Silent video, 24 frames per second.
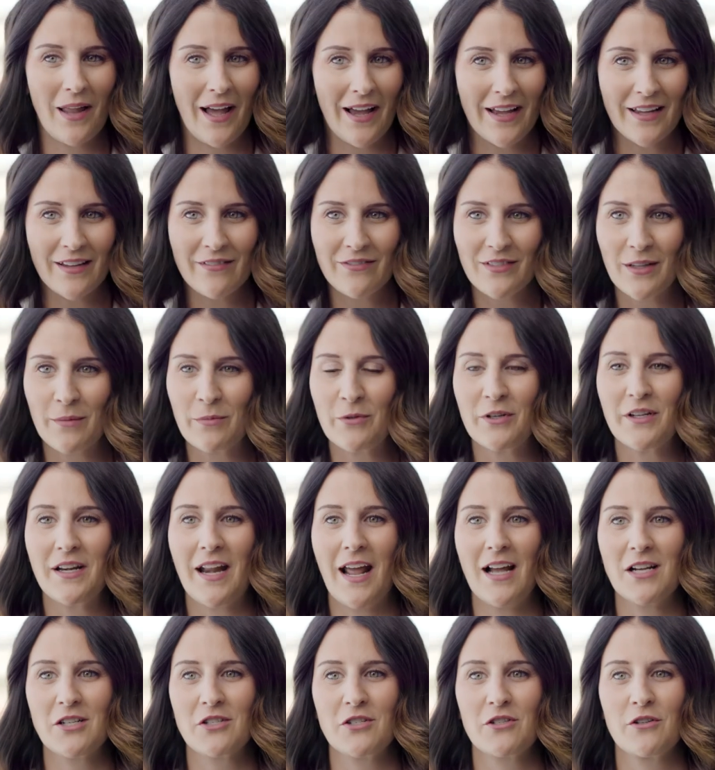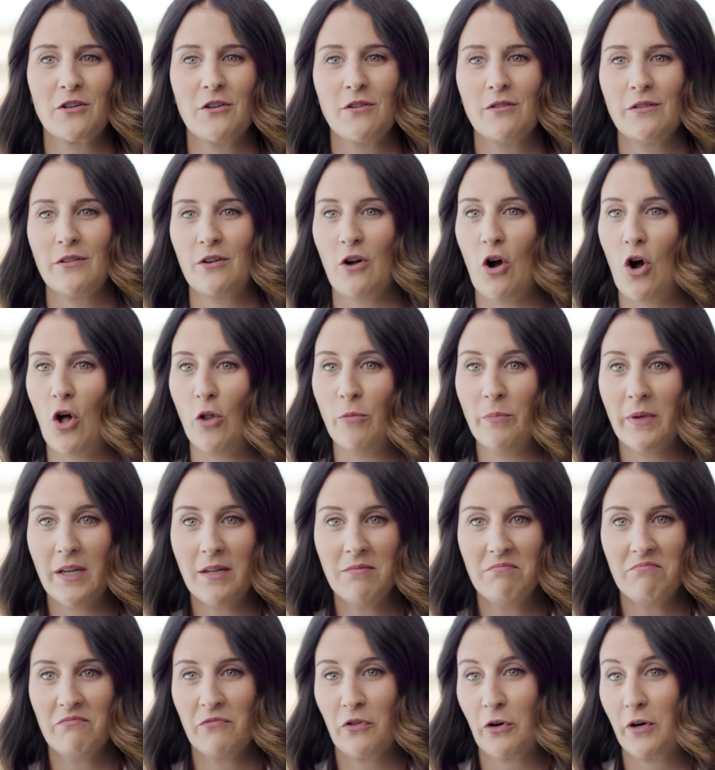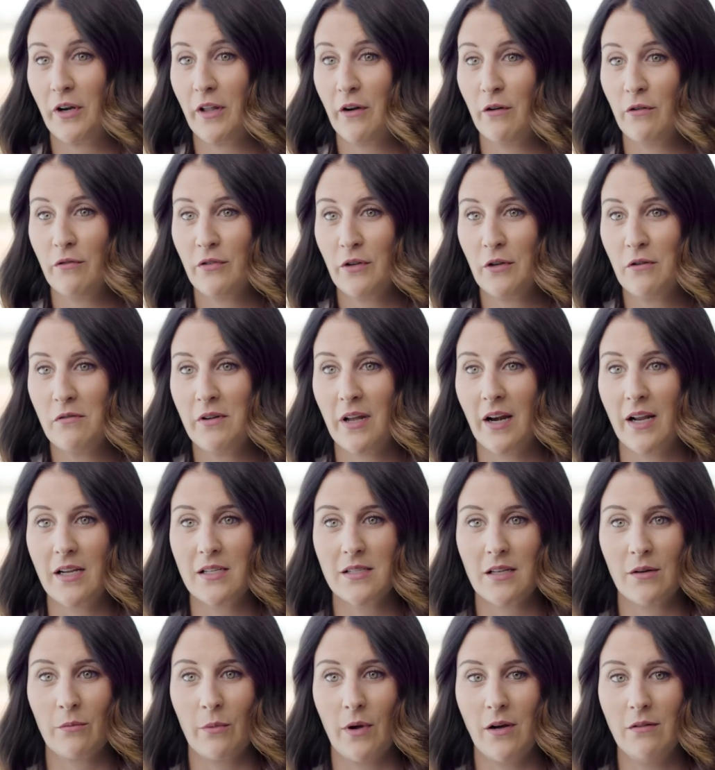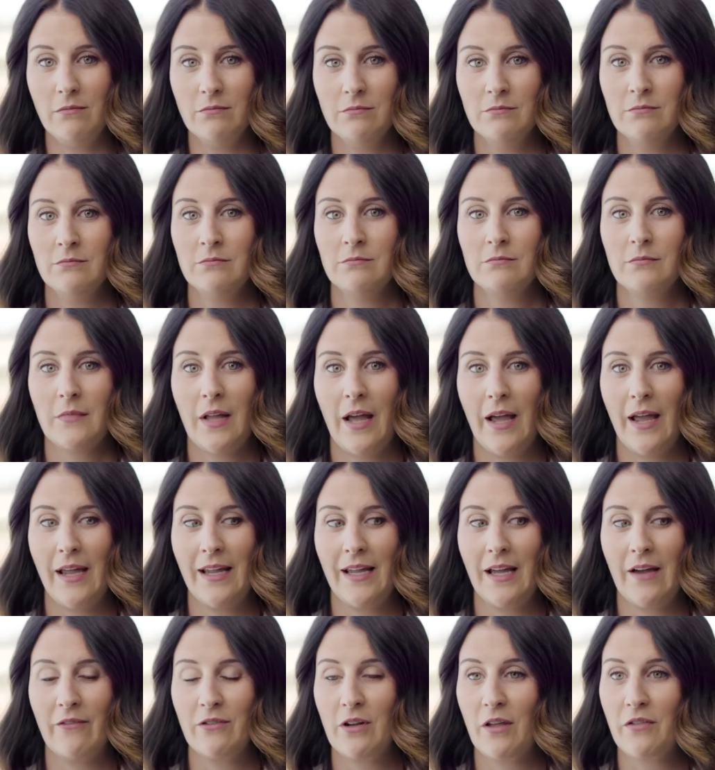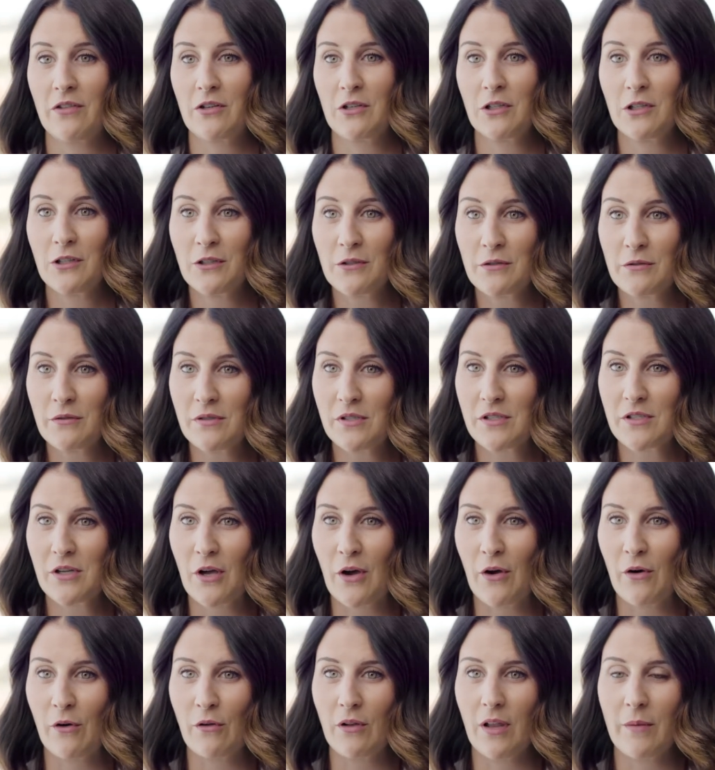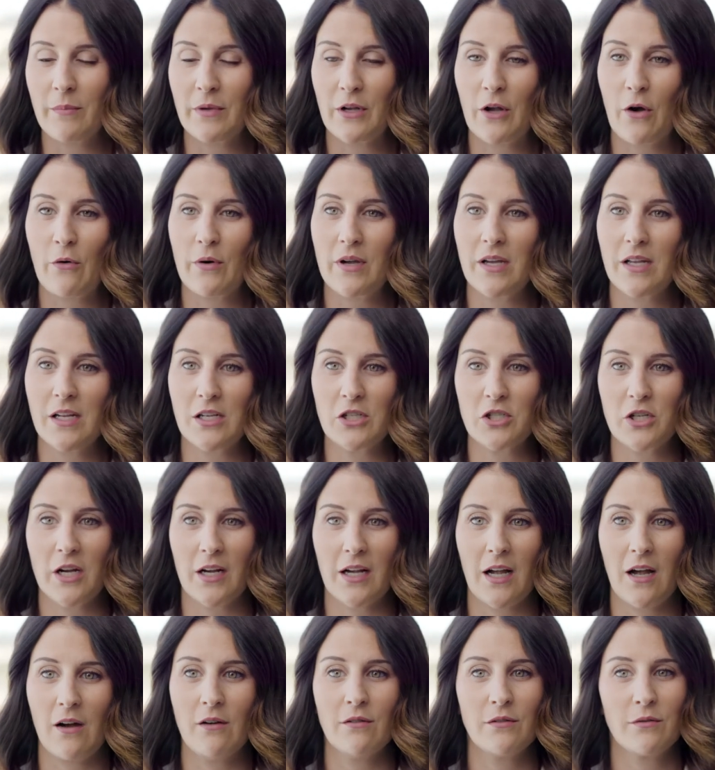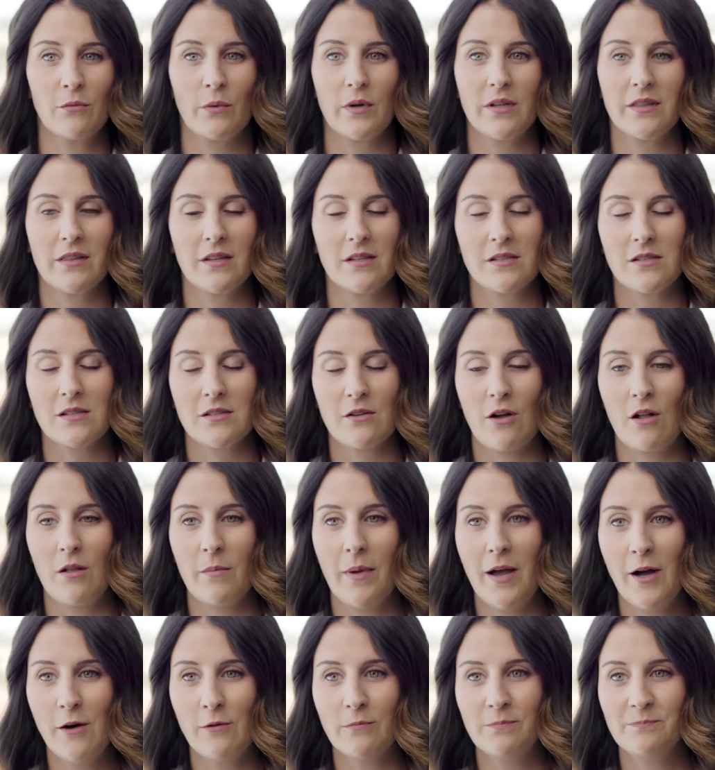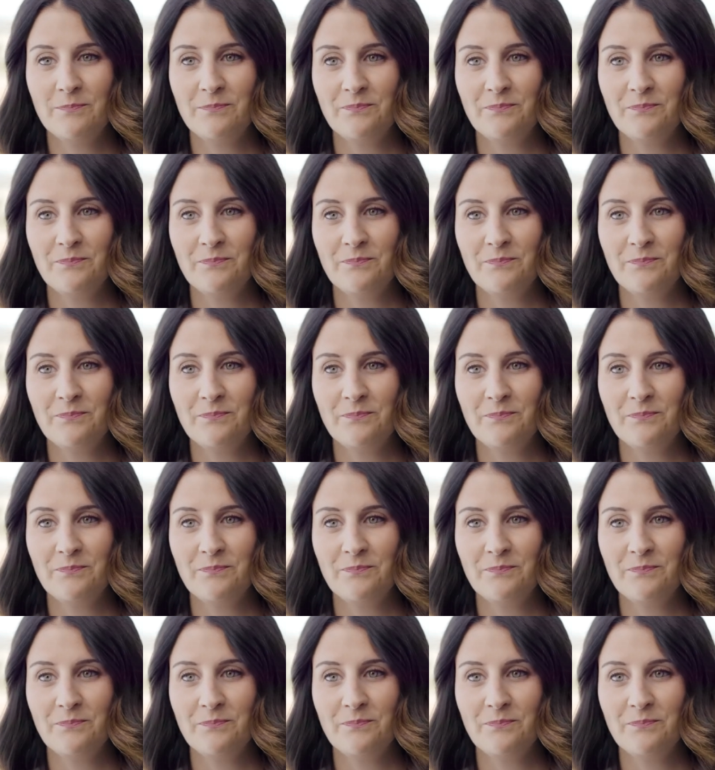Life, Liberty National, called me for an interview, and I said, well, I have nothing to lose, so let me go in and check out what this is all about.